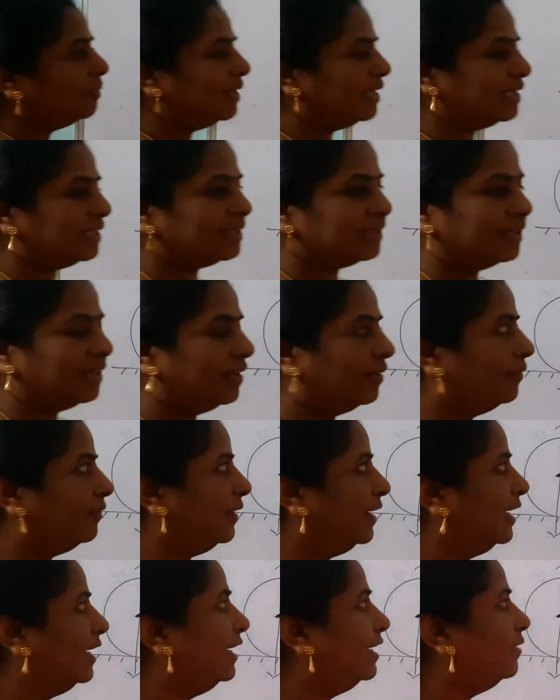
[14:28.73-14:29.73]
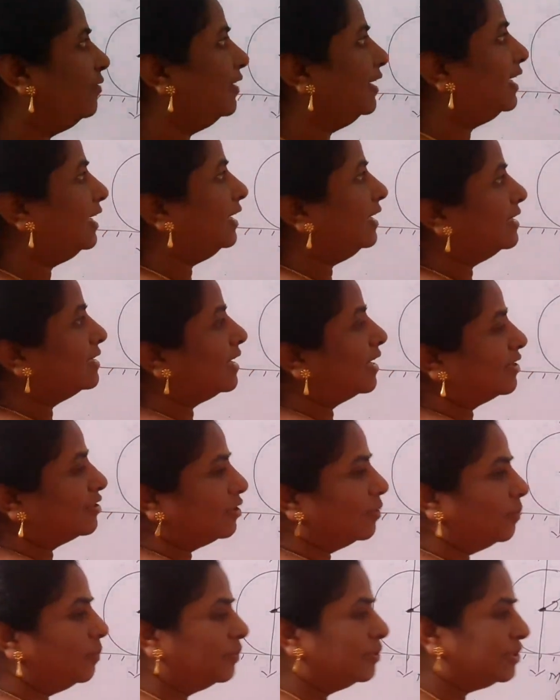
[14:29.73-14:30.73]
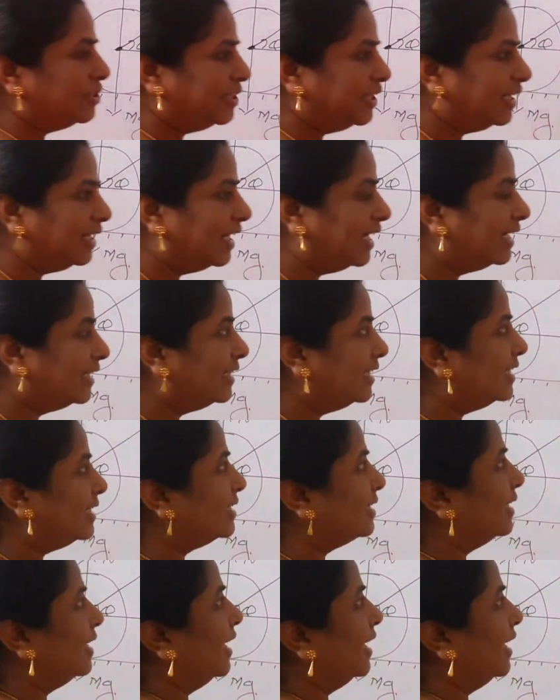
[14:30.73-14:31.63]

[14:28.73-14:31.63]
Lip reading: means it is also pushing like this,